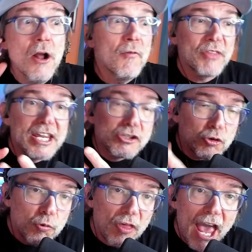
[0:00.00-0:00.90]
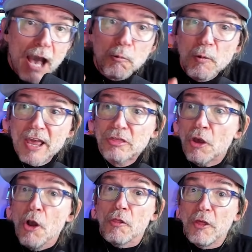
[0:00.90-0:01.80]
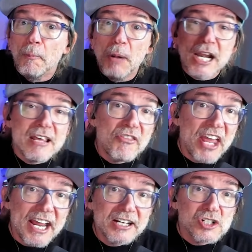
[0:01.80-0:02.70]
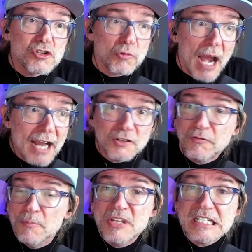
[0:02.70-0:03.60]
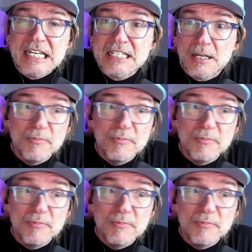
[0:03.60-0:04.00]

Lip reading: They do that with the money they extract from the system.